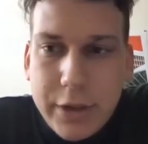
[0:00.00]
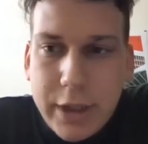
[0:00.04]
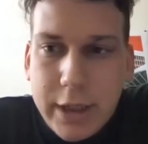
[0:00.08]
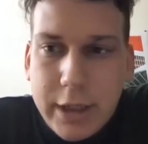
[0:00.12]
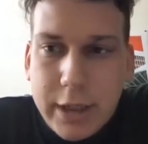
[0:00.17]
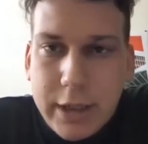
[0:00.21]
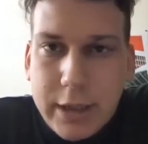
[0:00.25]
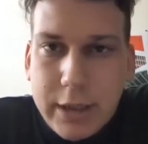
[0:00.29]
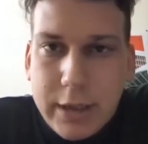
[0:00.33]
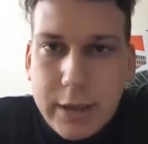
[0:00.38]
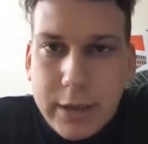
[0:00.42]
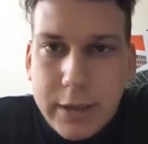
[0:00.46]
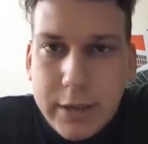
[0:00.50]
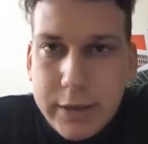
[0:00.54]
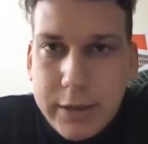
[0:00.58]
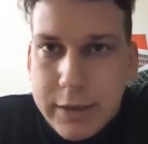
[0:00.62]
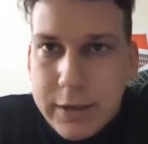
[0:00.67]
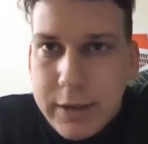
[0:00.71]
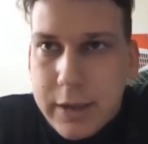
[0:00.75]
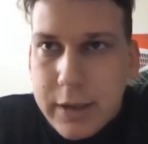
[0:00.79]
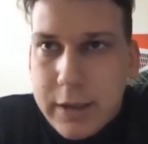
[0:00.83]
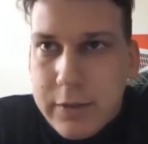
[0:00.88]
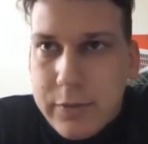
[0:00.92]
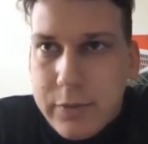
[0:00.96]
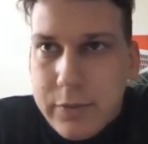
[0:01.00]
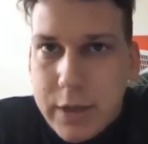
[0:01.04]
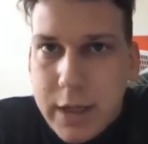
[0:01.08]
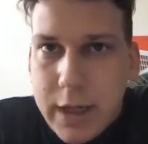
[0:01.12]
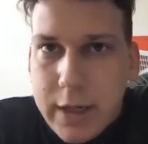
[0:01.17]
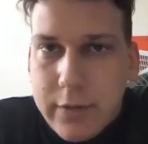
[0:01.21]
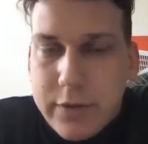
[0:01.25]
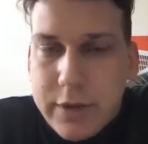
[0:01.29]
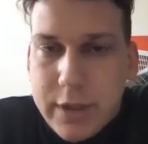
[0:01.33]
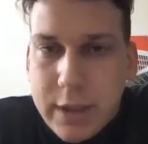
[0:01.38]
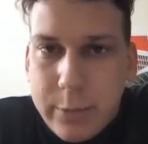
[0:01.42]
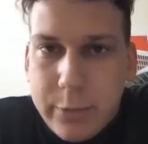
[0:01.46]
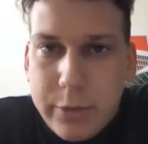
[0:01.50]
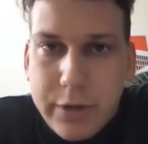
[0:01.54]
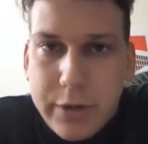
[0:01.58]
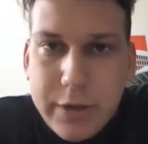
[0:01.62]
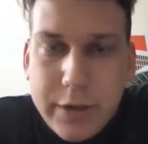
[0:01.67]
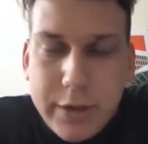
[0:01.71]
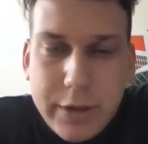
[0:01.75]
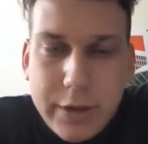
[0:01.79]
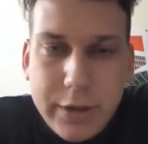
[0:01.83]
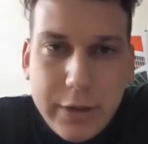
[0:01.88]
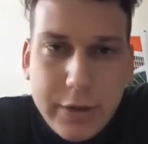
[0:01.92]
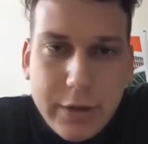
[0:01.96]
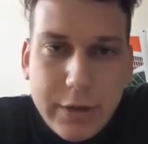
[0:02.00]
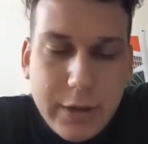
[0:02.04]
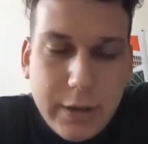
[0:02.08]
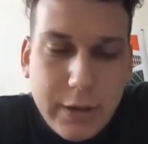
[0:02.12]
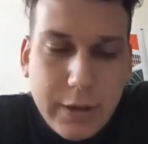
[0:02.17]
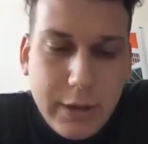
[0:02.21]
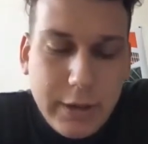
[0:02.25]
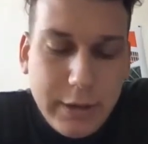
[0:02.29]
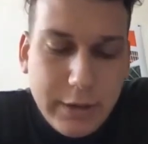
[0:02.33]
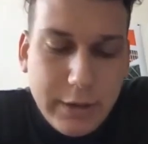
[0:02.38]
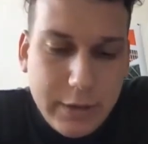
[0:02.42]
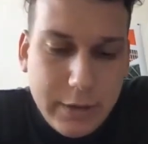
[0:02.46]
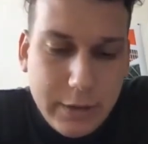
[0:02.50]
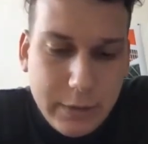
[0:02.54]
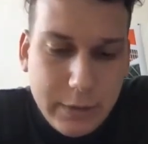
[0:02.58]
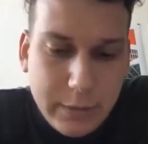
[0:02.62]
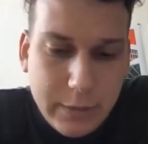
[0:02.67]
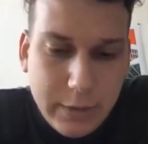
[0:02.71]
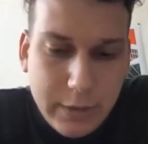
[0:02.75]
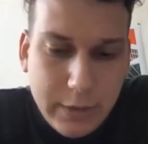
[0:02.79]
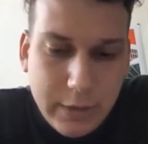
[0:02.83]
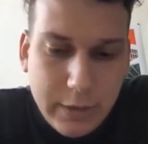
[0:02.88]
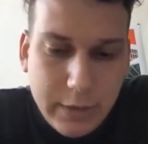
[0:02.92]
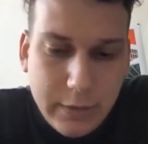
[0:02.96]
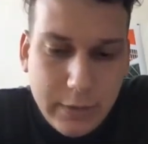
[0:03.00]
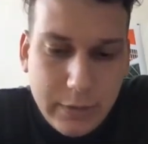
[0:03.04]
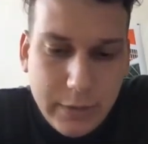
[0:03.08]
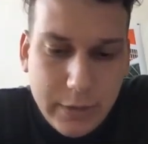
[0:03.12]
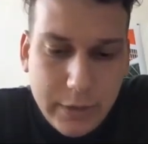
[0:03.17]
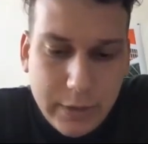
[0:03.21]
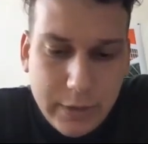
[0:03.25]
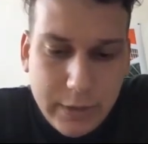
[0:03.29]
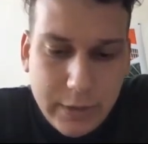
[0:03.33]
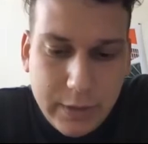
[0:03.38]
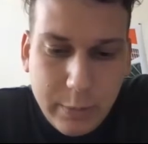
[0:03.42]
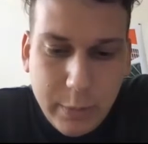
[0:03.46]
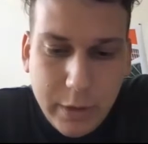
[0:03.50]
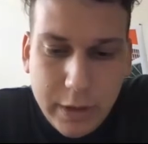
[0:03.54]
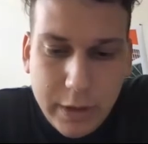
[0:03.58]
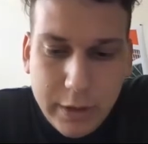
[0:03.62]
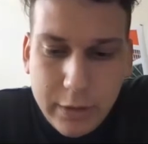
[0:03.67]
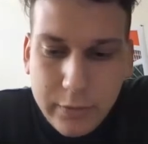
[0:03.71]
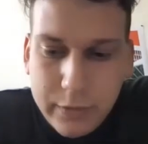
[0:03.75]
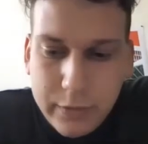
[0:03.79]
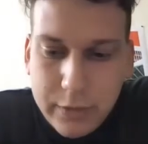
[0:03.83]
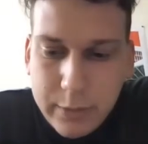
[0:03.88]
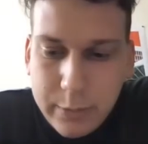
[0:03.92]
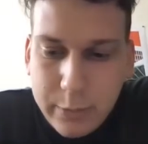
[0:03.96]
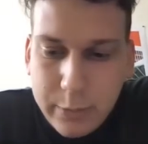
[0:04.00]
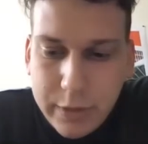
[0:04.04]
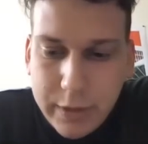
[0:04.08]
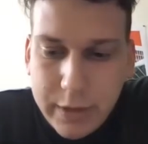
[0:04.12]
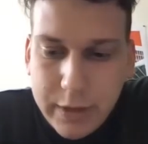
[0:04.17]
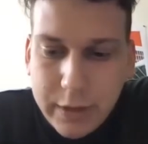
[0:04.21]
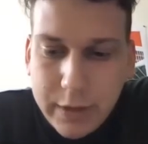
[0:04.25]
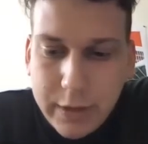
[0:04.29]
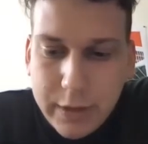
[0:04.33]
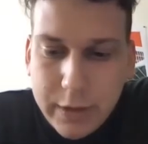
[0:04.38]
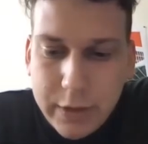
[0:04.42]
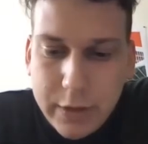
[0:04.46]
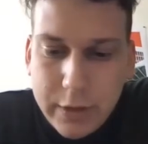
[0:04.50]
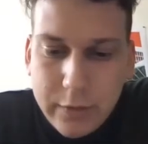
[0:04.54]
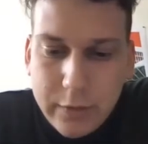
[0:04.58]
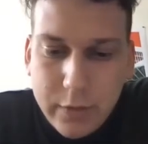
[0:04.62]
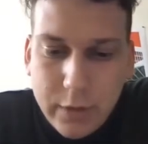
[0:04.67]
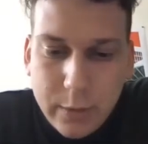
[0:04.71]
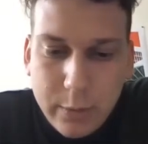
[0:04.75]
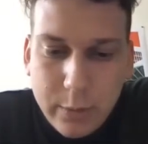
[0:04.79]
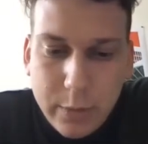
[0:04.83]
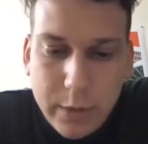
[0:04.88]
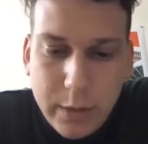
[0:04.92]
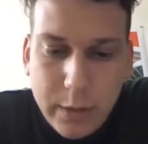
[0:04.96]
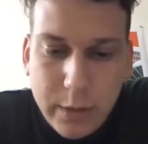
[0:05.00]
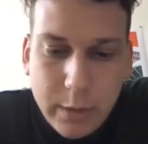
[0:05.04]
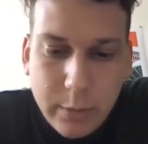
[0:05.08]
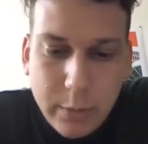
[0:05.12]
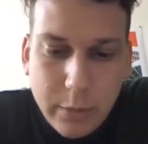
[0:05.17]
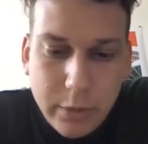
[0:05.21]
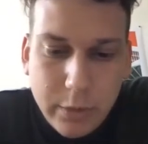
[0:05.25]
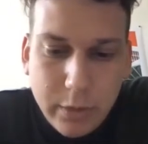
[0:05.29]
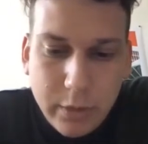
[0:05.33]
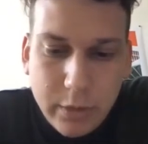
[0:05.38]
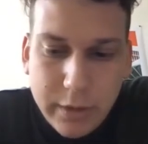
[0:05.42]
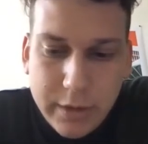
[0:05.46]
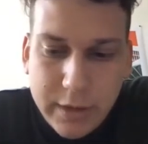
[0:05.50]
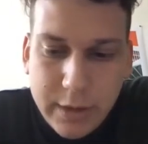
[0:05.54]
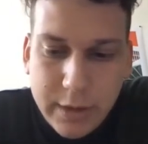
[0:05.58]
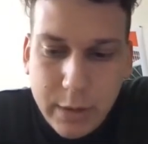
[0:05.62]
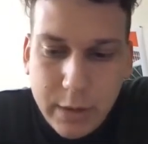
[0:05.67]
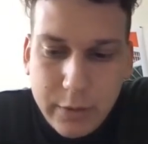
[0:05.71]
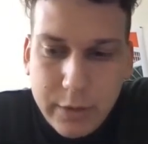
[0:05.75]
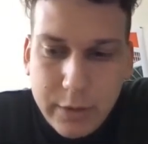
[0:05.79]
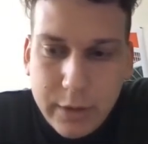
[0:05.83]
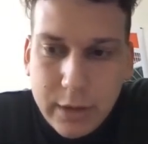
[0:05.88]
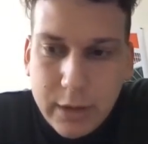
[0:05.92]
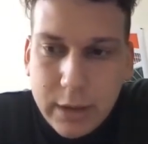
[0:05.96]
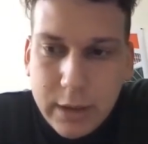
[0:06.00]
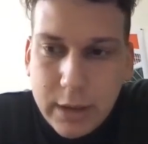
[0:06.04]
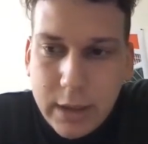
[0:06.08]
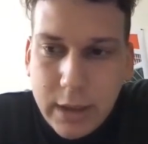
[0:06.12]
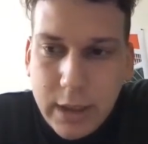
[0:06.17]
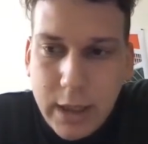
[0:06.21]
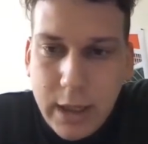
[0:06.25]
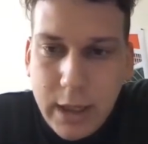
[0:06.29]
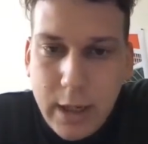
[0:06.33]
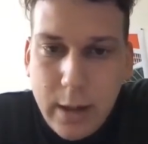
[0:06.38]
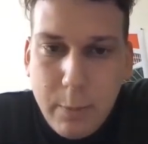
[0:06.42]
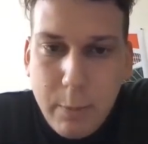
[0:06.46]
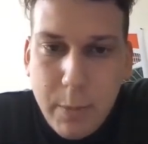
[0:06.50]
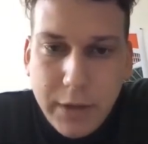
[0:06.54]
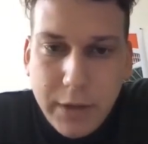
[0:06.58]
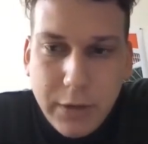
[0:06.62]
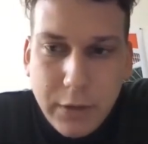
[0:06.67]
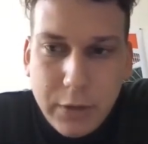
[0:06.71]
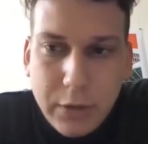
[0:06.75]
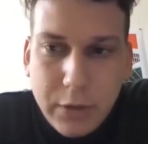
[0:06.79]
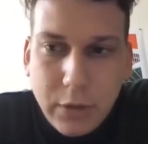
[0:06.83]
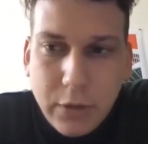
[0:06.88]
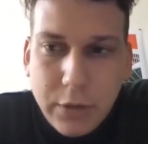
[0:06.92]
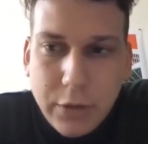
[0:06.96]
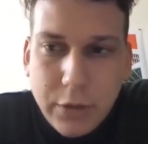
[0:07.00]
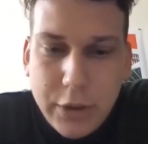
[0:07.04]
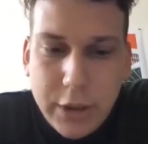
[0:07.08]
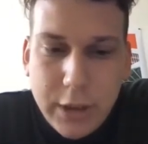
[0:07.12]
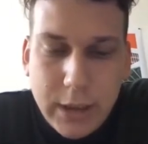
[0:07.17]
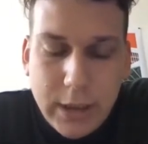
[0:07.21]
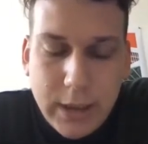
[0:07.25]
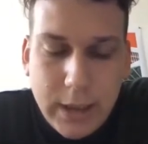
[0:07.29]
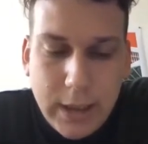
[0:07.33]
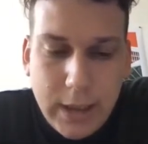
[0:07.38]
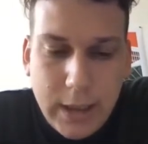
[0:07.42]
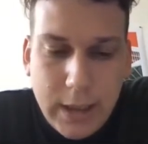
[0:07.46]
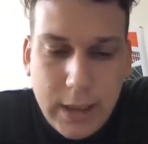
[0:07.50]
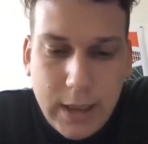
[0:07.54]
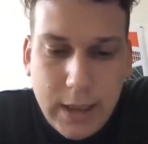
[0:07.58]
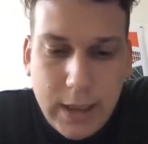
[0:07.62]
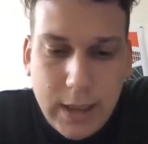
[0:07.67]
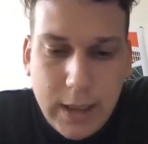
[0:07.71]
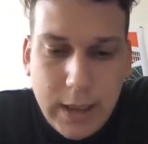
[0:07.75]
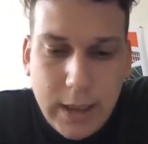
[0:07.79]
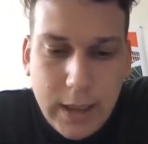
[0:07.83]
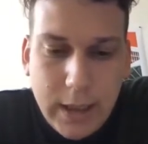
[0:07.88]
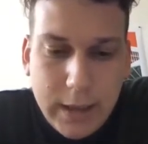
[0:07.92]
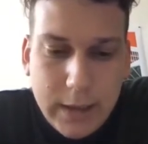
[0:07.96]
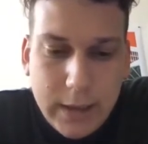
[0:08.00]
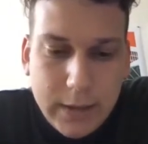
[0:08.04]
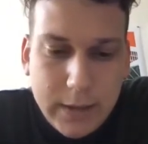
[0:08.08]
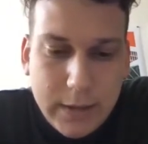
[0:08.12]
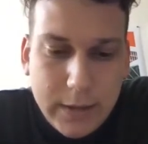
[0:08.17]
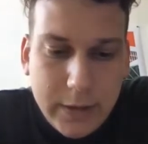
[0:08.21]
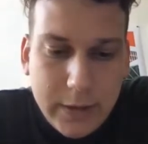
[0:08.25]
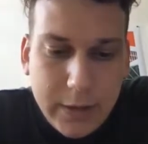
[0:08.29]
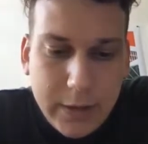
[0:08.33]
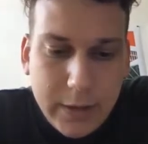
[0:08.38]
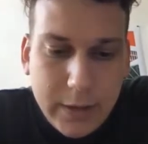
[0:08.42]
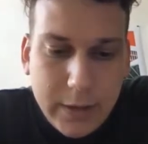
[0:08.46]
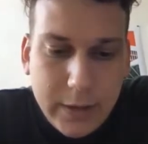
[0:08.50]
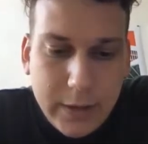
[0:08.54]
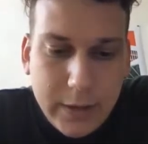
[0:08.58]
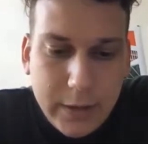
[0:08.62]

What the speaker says: I heard that we have some researchers here, so the first part of the presentation will be more or less about the methodology and the